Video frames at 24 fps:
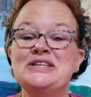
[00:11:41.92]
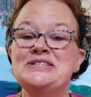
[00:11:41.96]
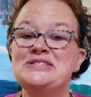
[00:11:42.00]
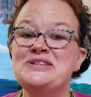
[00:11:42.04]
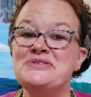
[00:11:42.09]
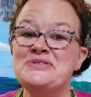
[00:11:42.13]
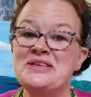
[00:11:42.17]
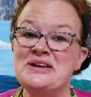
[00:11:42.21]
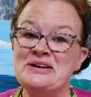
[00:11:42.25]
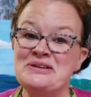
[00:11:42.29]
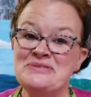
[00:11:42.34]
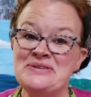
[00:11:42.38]

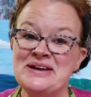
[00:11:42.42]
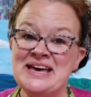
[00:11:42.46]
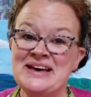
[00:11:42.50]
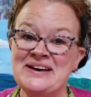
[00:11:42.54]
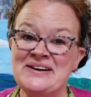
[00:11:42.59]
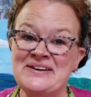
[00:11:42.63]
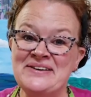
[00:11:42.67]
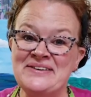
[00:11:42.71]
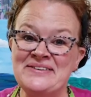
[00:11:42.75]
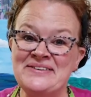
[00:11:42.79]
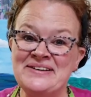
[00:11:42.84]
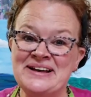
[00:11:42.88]
So there we
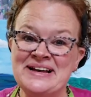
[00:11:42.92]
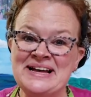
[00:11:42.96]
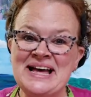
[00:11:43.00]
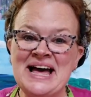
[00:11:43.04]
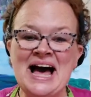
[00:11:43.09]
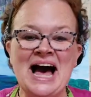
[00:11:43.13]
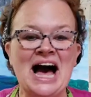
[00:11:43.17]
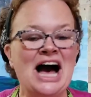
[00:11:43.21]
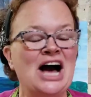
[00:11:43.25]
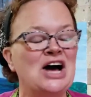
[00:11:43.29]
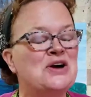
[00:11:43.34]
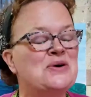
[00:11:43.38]
go.
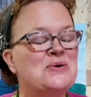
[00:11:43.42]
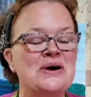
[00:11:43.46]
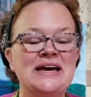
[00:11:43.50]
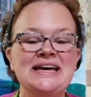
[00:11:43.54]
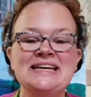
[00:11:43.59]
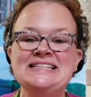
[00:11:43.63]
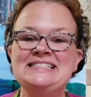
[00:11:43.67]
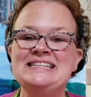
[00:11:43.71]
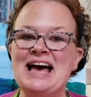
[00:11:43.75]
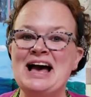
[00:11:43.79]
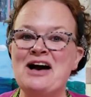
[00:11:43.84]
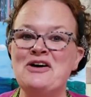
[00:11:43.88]
A
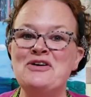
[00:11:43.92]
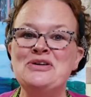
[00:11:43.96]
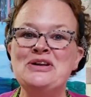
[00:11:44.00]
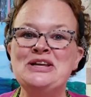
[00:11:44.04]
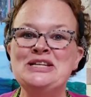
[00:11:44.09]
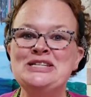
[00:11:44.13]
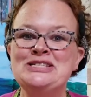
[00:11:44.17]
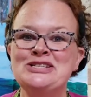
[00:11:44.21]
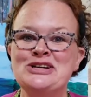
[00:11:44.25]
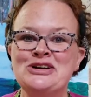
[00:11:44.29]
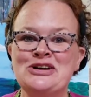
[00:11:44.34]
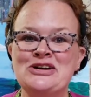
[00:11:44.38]
quick down
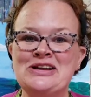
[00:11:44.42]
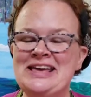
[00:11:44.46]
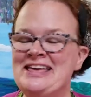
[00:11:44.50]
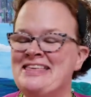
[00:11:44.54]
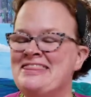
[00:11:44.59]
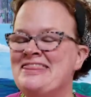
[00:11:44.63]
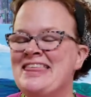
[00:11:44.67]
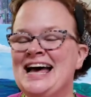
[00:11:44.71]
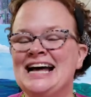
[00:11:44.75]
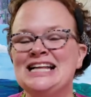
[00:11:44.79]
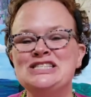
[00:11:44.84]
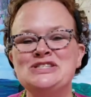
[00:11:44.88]
and dirty.
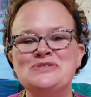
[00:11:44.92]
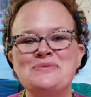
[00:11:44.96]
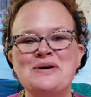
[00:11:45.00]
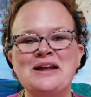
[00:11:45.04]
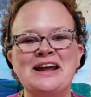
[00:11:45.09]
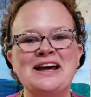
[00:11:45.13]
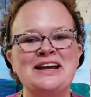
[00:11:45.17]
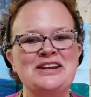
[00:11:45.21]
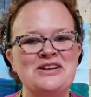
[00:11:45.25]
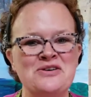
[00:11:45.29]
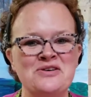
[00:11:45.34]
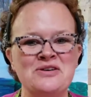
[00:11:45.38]
That's what
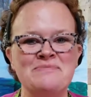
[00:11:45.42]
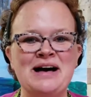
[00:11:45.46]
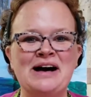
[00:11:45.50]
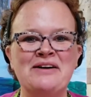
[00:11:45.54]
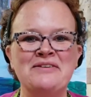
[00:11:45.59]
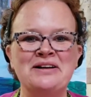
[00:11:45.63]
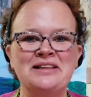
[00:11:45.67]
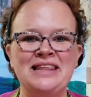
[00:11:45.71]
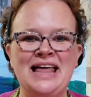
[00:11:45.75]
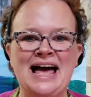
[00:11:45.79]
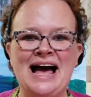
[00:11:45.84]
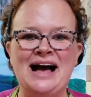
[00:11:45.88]
I know
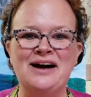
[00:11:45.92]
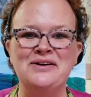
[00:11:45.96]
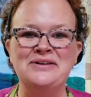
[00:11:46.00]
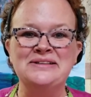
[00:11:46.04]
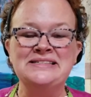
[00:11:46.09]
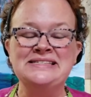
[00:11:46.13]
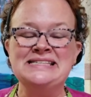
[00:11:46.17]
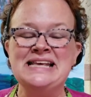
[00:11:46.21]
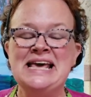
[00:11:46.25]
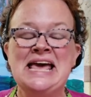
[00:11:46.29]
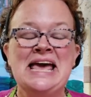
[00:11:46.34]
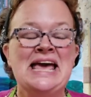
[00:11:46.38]
about
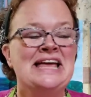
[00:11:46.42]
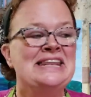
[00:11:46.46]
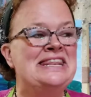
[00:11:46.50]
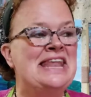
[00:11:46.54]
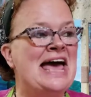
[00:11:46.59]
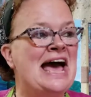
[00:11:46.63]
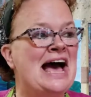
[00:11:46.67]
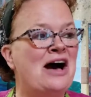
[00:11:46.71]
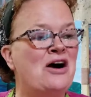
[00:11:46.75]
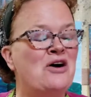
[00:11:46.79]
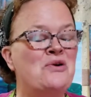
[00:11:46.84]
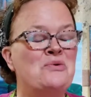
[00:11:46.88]
clouds.
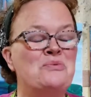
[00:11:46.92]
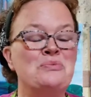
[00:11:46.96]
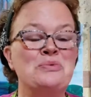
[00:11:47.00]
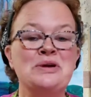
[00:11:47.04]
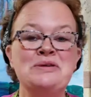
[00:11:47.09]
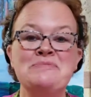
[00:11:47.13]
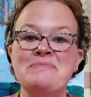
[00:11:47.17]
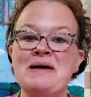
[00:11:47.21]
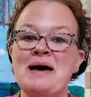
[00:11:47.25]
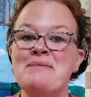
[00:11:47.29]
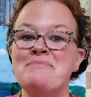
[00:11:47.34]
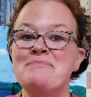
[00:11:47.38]
Now,
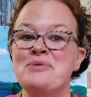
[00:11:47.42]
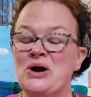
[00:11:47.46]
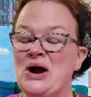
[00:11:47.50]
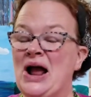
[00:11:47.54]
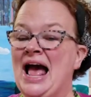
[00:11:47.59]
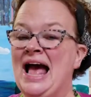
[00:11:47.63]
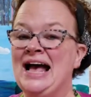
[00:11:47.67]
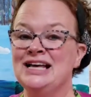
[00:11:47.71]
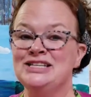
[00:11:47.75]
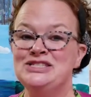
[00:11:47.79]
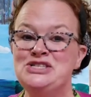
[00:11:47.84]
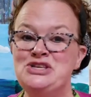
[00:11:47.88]
remember,
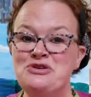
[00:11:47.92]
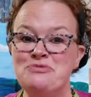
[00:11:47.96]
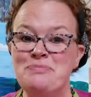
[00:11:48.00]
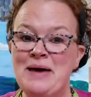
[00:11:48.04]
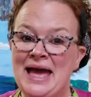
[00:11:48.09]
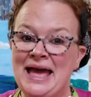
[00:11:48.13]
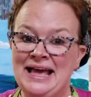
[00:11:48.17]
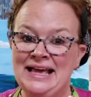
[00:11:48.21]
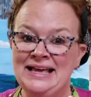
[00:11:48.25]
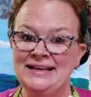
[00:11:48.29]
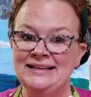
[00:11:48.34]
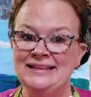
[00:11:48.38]
as you
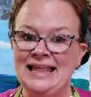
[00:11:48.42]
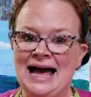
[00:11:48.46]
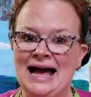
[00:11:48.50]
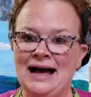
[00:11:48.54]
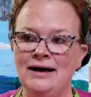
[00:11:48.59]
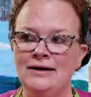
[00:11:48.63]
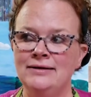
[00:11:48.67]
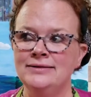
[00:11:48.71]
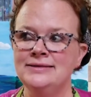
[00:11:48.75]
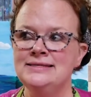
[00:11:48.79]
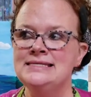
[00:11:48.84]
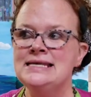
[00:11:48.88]
paint
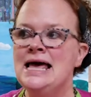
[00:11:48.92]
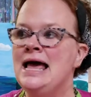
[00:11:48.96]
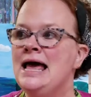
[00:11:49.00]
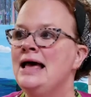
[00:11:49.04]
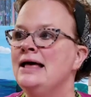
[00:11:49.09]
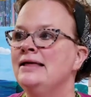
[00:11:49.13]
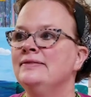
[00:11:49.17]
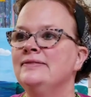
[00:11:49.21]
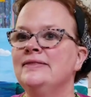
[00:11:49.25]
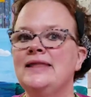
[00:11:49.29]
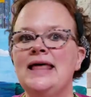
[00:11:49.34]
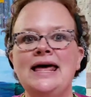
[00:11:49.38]
clouds,
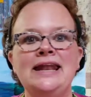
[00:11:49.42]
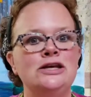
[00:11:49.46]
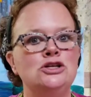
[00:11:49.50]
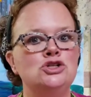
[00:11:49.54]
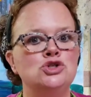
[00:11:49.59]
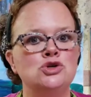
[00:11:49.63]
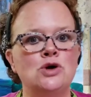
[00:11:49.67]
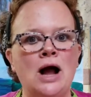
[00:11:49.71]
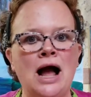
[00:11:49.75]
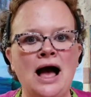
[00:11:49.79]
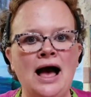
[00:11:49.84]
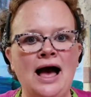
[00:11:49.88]
let it
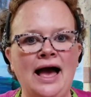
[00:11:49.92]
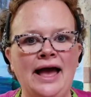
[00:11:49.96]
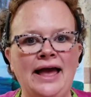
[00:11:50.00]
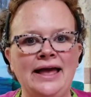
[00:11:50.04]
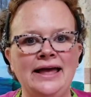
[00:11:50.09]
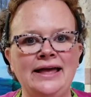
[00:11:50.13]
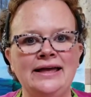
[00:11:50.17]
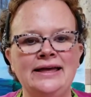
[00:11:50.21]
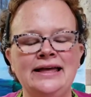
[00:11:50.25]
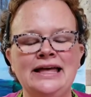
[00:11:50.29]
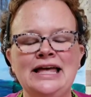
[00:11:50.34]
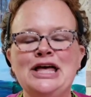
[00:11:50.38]

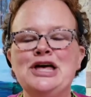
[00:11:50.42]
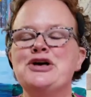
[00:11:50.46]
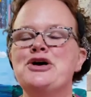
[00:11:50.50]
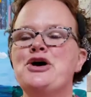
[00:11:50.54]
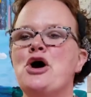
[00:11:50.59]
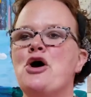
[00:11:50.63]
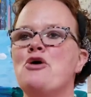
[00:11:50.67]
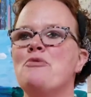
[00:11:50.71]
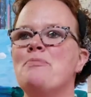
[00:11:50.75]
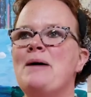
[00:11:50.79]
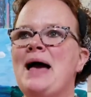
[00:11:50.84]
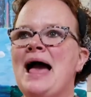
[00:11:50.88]
dry.
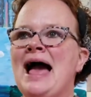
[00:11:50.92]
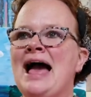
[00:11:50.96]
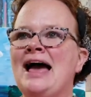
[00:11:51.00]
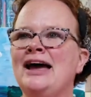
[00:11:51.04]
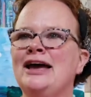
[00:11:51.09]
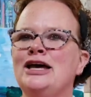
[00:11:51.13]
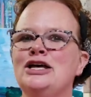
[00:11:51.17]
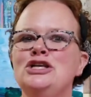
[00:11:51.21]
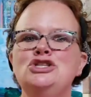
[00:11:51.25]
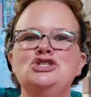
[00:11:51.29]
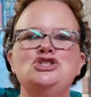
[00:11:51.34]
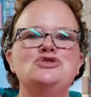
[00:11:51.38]
Go
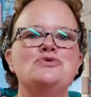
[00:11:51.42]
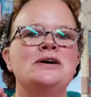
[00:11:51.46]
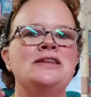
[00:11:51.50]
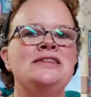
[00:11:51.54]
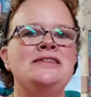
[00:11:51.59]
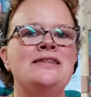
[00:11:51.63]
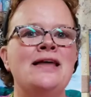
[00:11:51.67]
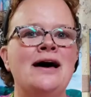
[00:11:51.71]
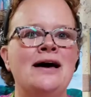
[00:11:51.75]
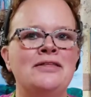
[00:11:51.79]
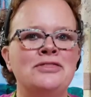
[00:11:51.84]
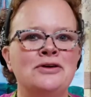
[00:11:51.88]
back, do
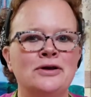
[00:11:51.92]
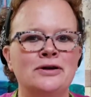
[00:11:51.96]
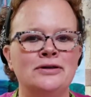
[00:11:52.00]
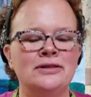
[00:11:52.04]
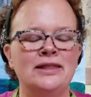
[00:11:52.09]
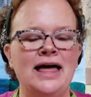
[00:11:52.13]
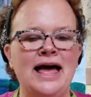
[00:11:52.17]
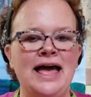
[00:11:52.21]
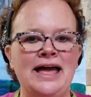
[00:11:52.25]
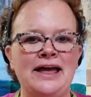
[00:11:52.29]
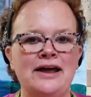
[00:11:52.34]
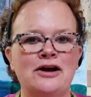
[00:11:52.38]
another
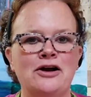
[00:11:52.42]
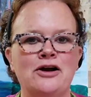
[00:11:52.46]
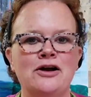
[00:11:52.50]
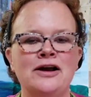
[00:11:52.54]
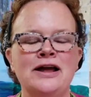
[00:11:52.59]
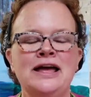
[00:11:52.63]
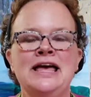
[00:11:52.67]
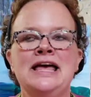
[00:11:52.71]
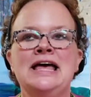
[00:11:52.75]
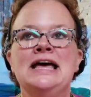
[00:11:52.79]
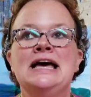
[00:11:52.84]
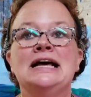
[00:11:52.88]
layer.
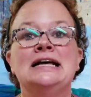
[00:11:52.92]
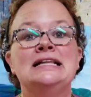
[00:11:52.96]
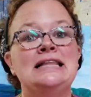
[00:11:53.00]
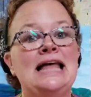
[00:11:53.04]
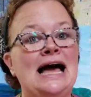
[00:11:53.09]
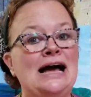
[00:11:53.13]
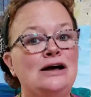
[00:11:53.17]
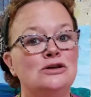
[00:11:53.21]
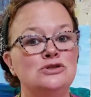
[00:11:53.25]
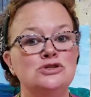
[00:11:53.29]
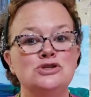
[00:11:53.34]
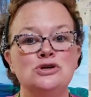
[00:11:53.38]

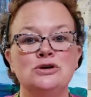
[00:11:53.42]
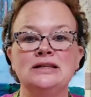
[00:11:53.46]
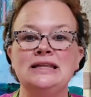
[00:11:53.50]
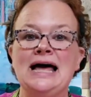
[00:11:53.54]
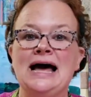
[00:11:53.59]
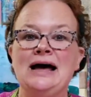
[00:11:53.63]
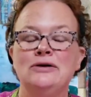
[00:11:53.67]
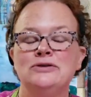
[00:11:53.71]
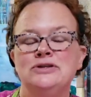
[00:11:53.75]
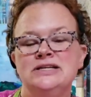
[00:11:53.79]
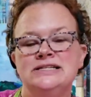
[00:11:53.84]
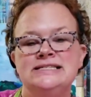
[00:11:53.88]
Clouds are
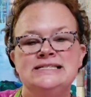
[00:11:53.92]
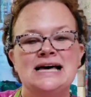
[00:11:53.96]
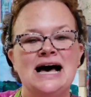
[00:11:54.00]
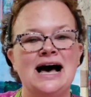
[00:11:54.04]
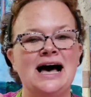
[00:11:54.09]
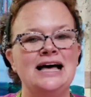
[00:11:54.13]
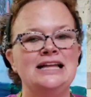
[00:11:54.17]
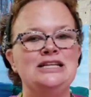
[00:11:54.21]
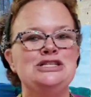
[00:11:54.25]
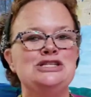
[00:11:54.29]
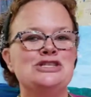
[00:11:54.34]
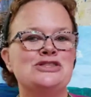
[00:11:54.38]
allowed to
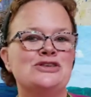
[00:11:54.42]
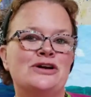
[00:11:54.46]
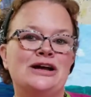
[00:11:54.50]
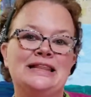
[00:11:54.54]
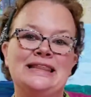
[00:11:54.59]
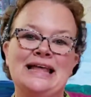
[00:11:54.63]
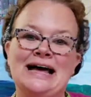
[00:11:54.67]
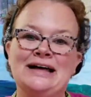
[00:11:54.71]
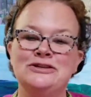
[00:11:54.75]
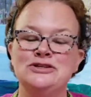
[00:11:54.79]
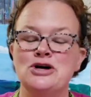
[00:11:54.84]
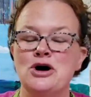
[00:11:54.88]
touch, they're
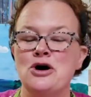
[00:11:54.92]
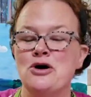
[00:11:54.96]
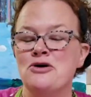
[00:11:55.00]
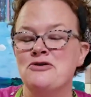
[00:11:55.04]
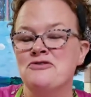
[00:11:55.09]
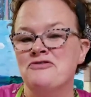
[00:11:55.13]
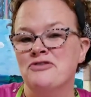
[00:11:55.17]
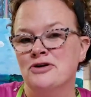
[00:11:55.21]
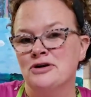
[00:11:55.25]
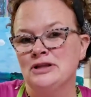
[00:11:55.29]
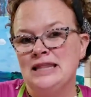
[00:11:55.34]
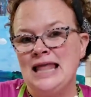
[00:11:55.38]
allowed to
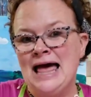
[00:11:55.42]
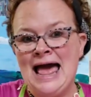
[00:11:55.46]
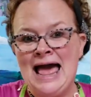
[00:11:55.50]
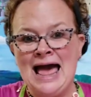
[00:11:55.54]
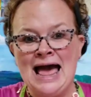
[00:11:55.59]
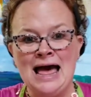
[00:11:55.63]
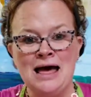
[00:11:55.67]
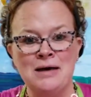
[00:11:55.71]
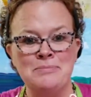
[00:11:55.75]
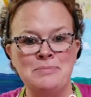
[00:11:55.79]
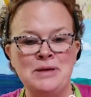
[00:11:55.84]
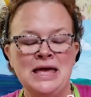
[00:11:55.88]

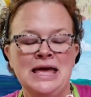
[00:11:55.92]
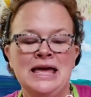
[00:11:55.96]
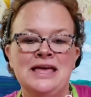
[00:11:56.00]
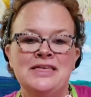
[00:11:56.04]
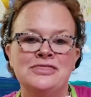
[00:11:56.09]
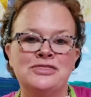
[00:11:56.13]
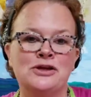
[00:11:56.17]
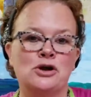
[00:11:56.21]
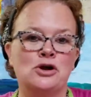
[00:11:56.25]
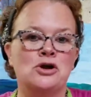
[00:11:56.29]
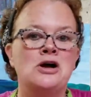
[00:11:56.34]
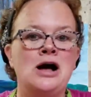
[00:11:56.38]
overlap,
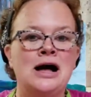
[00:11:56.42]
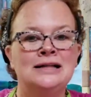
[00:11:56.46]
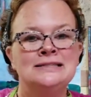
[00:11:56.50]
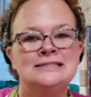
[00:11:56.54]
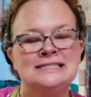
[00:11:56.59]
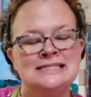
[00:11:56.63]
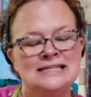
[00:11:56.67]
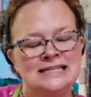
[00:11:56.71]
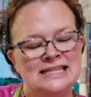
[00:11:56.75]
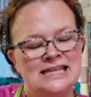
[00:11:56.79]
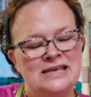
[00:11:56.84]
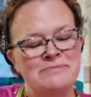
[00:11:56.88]
they're
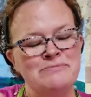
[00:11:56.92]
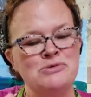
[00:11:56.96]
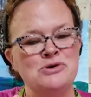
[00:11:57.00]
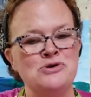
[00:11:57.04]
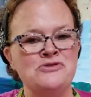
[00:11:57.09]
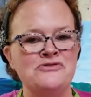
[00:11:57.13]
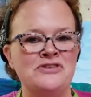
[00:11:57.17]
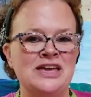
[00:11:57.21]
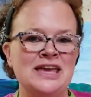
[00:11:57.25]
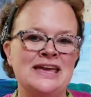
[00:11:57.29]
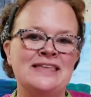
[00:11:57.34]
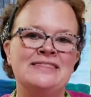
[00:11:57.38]
constantly
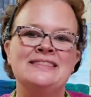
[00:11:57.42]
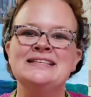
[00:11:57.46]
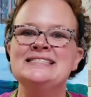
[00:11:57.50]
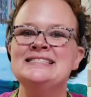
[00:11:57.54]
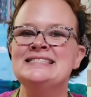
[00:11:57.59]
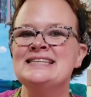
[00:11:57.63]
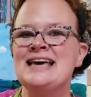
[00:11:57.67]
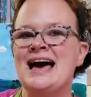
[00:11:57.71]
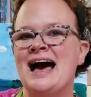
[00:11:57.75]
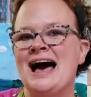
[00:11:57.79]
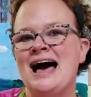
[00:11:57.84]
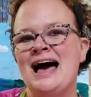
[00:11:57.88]
moving in the
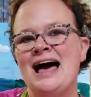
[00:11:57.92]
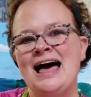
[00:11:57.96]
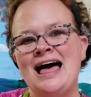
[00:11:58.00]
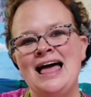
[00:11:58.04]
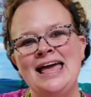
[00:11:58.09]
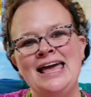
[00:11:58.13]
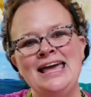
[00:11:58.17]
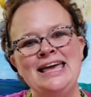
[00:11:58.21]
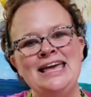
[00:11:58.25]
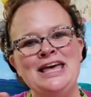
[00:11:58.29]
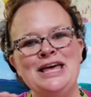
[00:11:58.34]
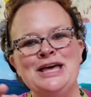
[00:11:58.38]

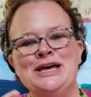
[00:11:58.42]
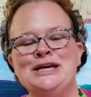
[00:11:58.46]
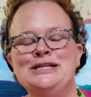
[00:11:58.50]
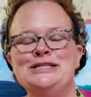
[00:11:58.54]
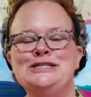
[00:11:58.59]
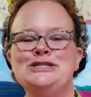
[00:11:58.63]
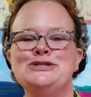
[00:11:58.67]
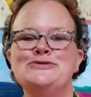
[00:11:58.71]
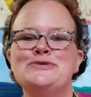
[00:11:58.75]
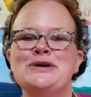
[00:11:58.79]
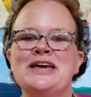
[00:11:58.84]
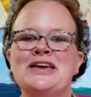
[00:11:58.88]
sky,
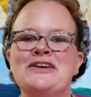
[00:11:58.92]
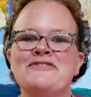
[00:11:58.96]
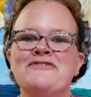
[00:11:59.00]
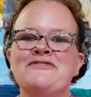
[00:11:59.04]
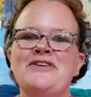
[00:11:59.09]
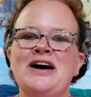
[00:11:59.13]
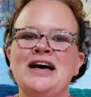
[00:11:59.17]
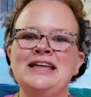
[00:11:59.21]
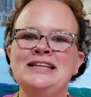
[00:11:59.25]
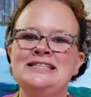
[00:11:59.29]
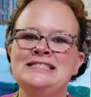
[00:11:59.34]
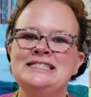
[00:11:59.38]
doing
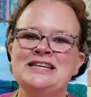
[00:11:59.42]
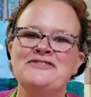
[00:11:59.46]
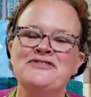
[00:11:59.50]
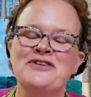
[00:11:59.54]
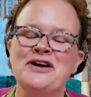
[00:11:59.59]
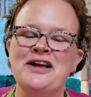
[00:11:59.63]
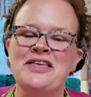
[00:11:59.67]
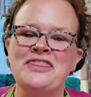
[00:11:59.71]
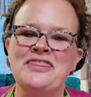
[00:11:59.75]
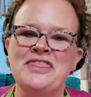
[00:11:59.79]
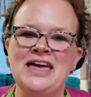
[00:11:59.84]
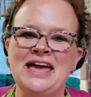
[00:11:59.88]
fun,
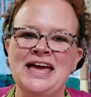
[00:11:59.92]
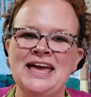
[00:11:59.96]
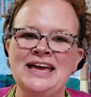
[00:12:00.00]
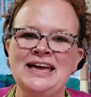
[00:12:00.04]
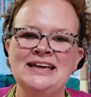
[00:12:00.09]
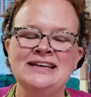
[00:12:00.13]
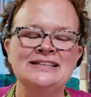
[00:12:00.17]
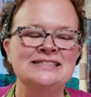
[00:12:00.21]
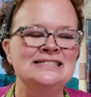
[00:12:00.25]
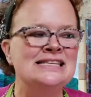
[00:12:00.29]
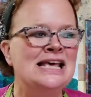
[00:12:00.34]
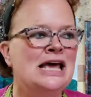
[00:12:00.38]
different
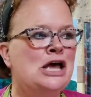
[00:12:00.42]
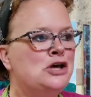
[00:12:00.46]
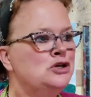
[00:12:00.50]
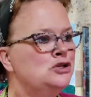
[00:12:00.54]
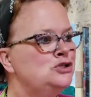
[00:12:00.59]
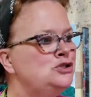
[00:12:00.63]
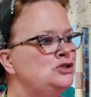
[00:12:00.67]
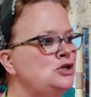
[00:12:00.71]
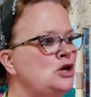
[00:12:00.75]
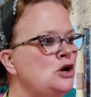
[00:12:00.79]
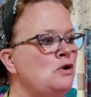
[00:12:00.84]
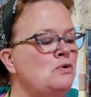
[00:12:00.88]
things.
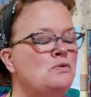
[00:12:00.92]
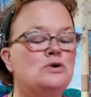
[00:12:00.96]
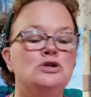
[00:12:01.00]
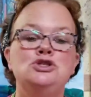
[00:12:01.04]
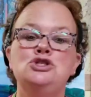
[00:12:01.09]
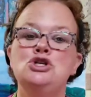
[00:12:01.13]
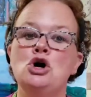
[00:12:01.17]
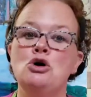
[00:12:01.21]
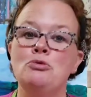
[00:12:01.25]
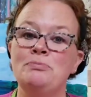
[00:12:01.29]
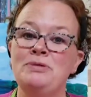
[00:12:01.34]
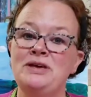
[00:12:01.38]
So
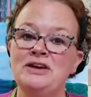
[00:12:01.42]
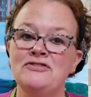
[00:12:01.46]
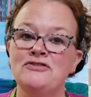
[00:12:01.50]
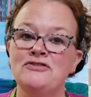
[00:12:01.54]
don't be